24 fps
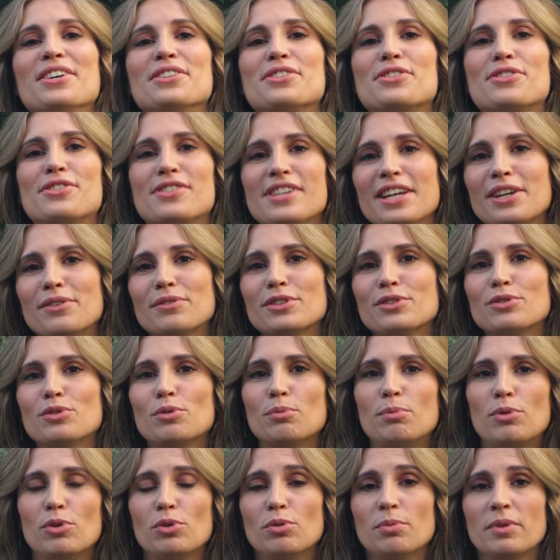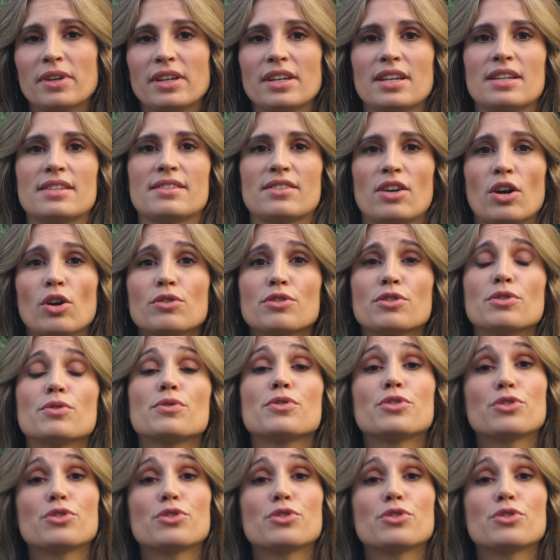A secret to blooming is also